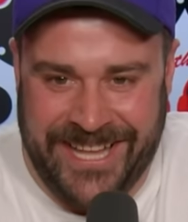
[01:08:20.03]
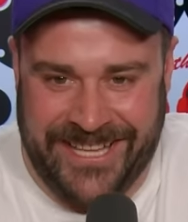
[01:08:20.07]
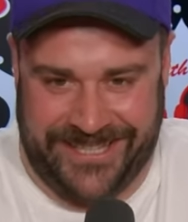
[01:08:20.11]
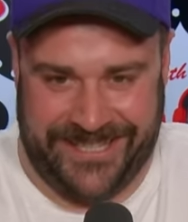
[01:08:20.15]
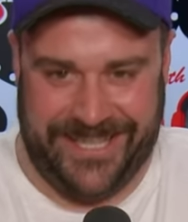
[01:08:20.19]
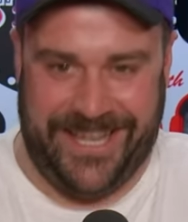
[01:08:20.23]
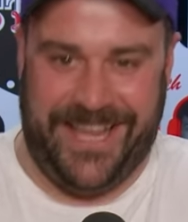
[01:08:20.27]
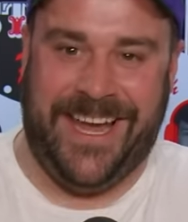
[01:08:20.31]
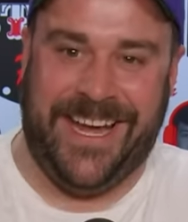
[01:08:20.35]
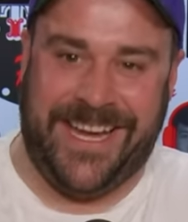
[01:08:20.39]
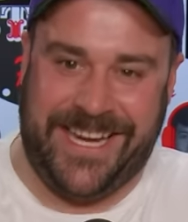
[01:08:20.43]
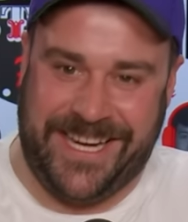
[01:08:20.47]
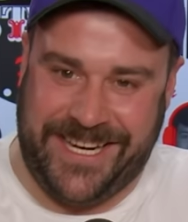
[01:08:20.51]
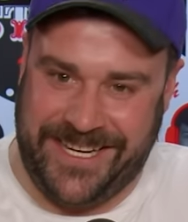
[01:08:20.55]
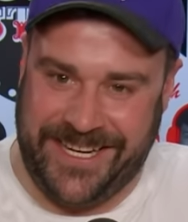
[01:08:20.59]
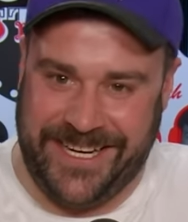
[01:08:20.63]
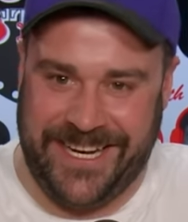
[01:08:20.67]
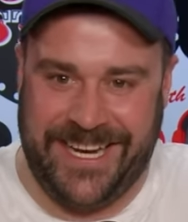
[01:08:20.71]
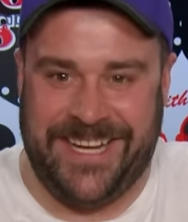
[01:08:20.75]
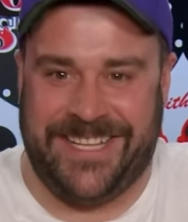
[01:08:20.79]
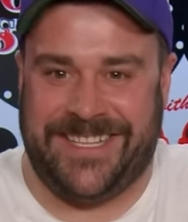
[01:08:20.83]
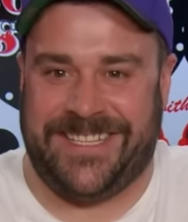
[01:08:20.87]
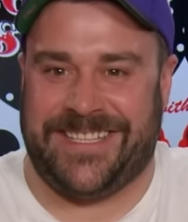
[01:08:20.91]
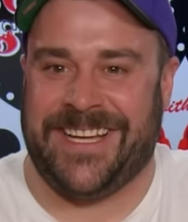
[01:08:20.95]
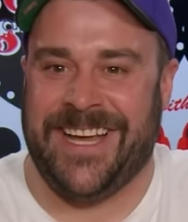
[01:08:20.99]
like
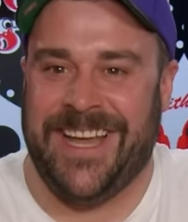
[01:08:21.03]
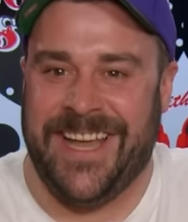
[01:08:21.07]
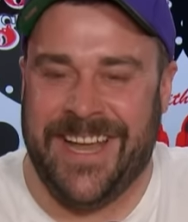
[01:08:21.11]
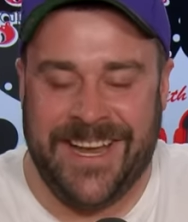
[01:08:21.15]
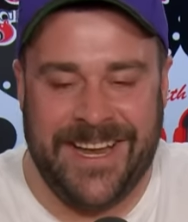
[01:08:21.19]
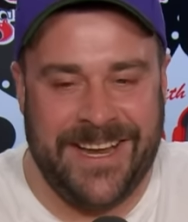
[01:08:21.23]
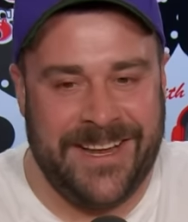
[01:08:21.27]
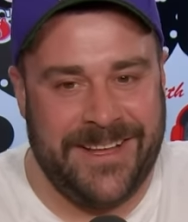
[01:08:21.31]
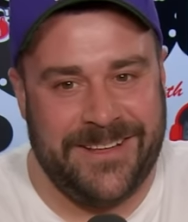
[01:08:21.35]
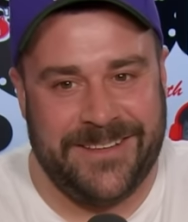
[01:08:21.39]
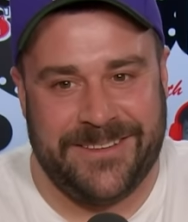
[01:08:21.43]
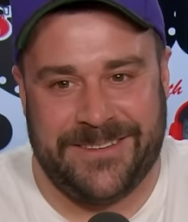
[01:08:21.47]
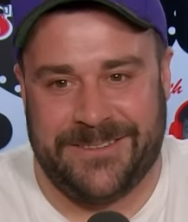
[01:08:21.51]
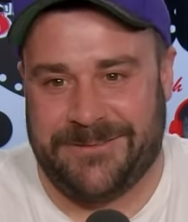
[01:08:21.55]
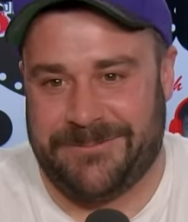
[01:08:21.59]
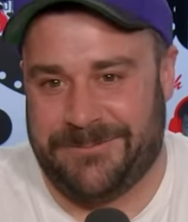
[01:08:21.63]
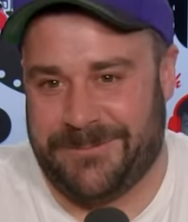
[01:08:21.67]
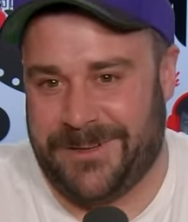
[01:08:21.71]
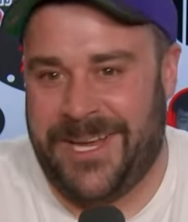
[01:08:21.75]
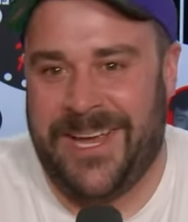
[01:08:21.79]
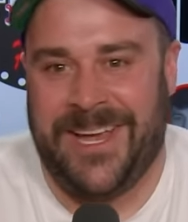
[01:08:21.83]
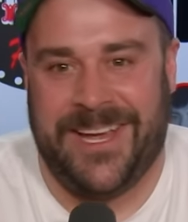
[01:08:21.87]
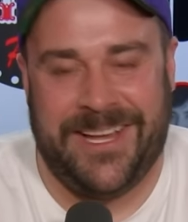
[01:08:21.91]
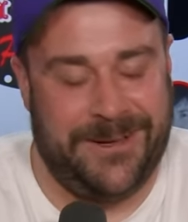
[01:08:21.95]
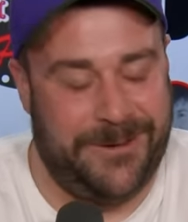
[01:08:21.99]
it's.
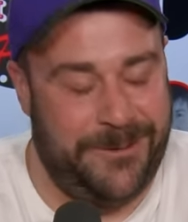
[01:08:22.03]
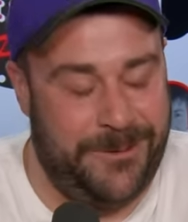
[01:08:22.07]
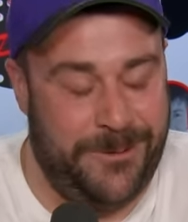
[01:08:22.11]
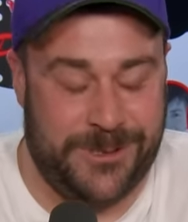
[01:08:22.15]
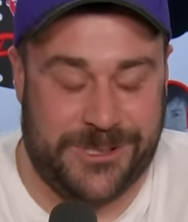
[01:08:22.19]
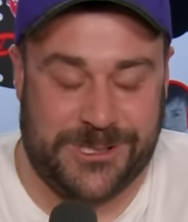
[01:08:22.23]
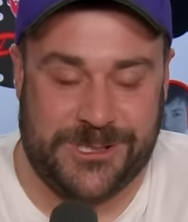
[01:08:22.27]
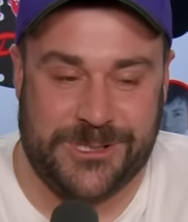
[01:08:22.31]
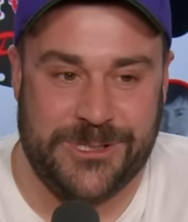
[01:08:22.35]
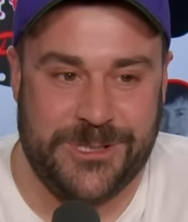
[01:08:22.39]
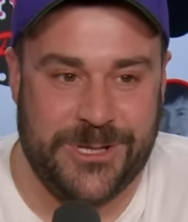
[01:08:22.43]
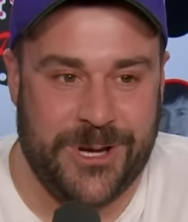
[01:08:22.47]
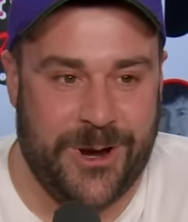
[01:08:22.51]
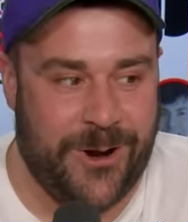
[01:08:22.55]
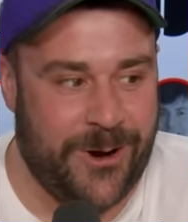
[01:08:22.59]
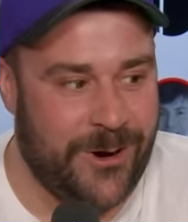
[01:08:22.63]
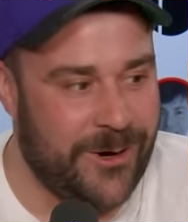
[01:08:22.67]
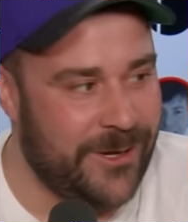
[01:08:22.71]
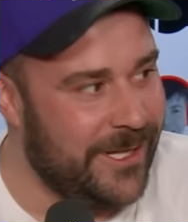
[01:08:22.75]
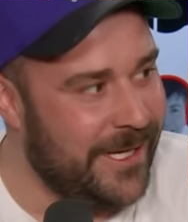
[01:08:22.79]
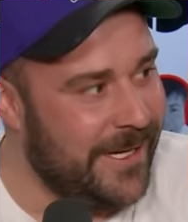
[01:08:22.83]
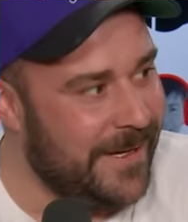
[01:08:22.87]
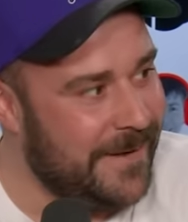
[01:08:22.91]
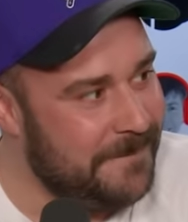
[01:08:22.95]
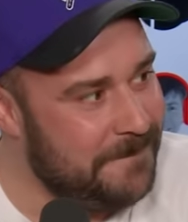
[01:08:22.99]
It Would it be gnarly. a
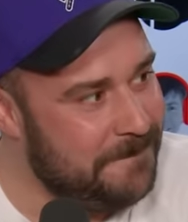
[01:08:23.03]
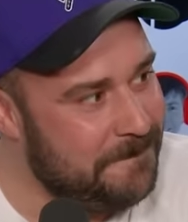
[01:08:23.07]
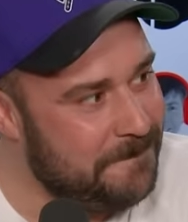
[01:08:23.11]
pallbearer